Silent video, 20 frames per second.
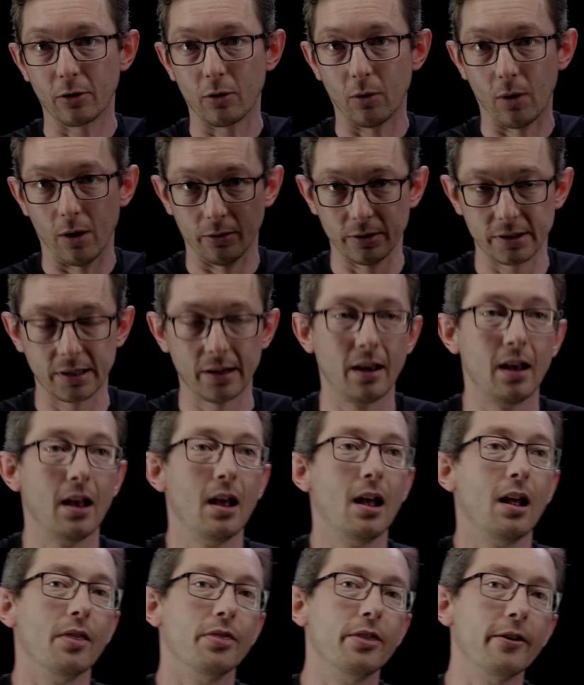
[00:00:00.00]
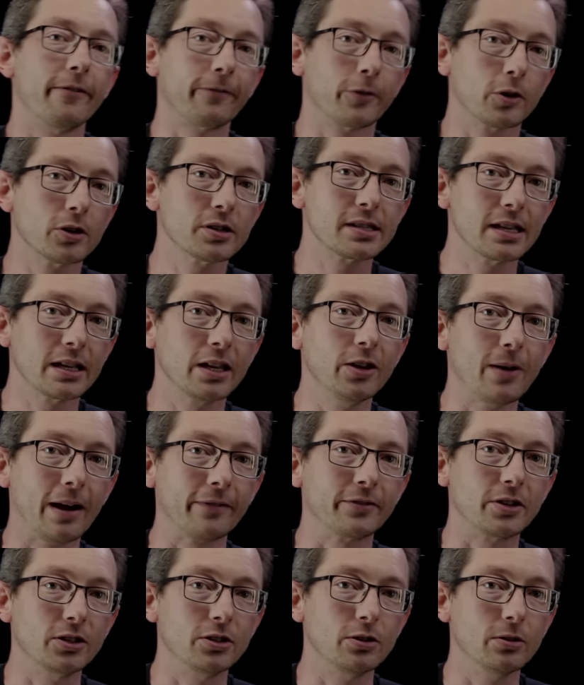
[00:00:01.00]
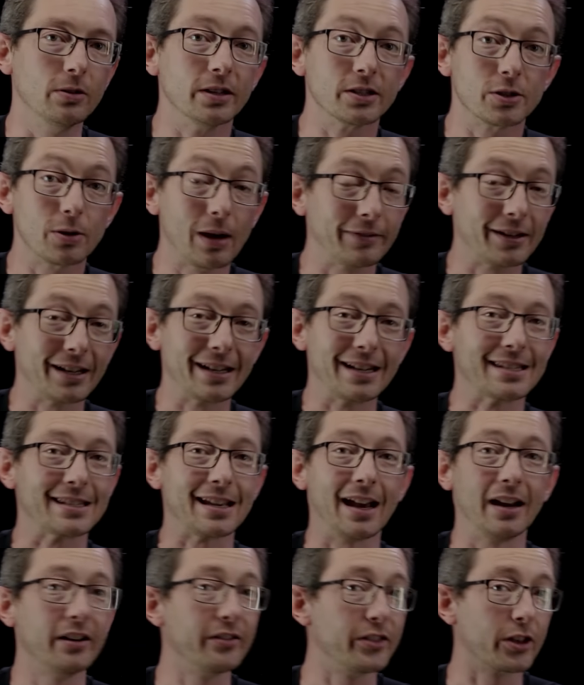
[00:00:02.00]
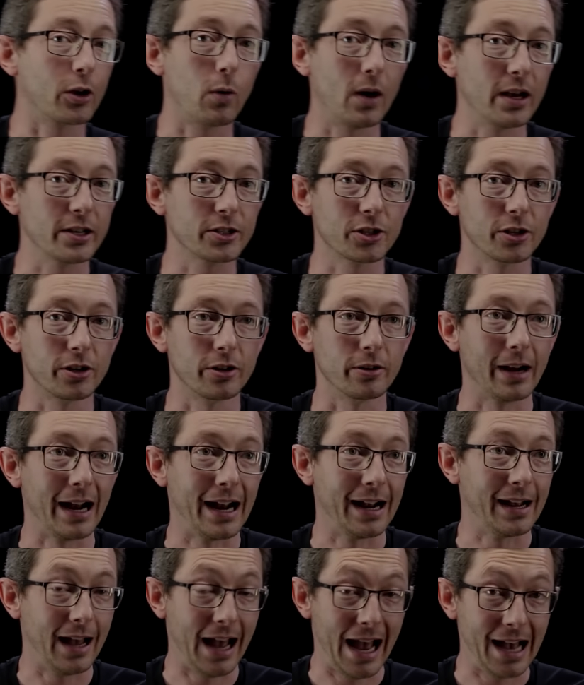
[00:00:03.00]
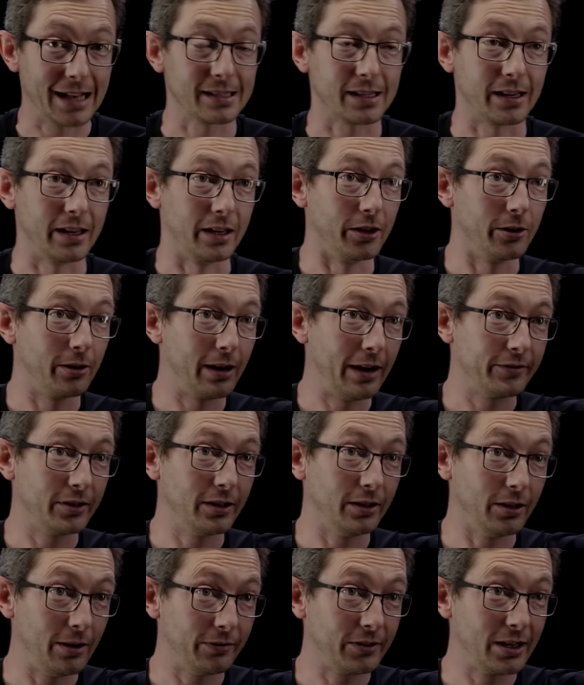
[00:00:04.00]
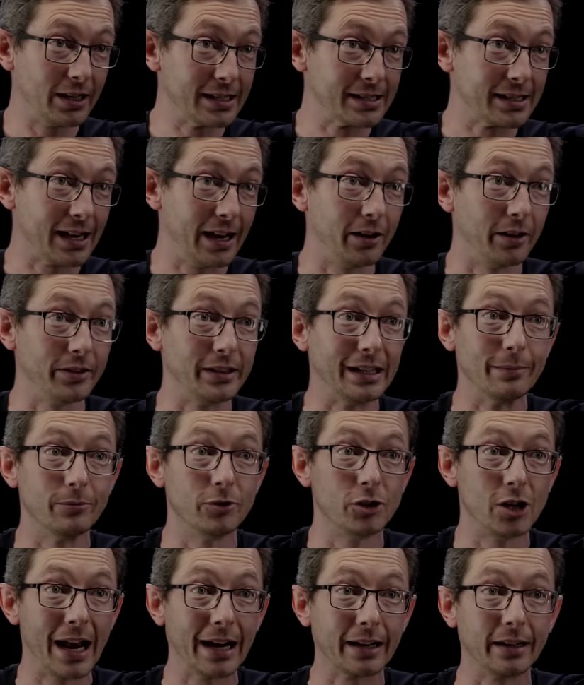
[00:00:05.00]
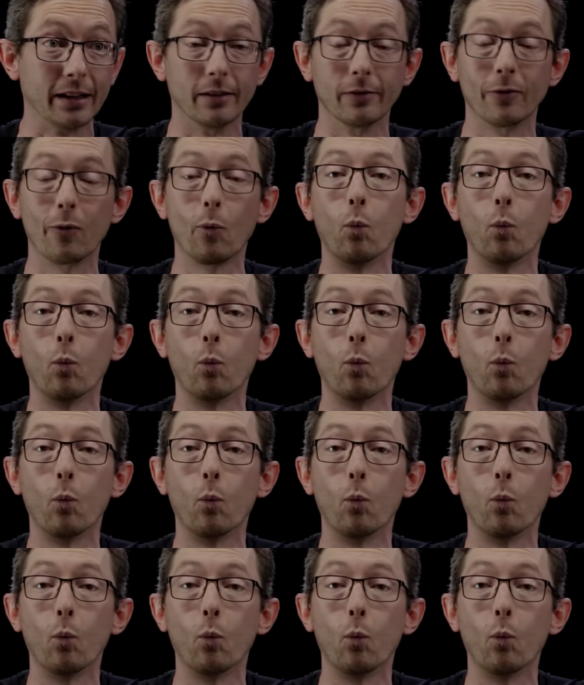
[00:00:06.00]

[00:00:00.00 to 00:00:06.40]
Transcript: quote. The first thing you have to do is you have to decide on the question you're asking. You have to you have to decide on the objective.